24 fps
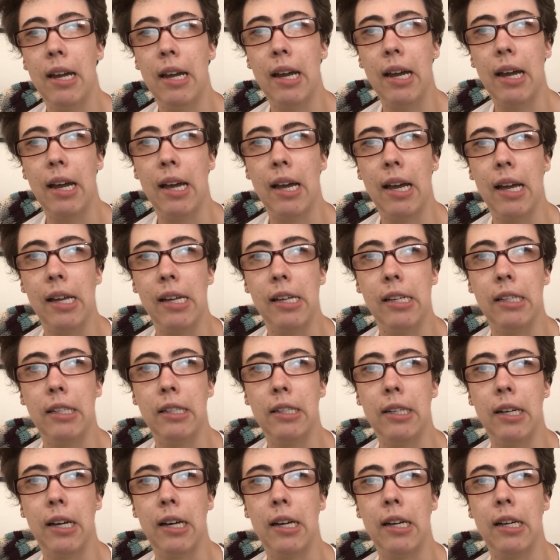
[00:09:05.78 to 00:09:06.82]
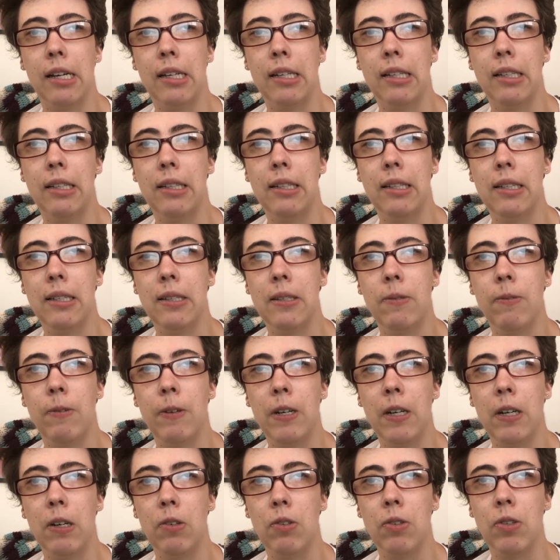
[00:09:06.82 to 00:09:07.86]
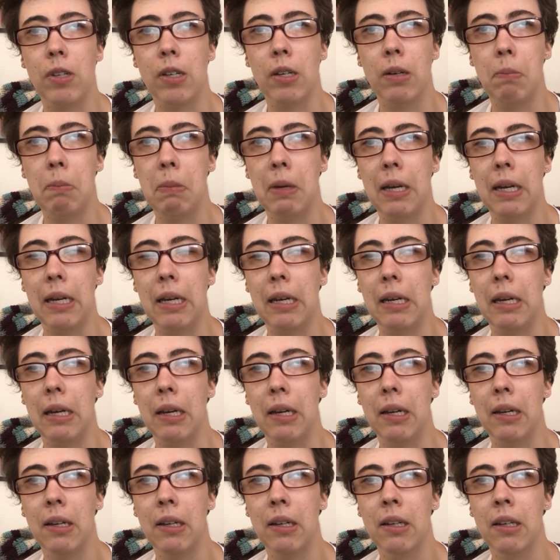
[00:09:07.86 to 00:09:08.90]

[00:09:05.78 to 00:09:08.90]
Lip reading: and this video is going to be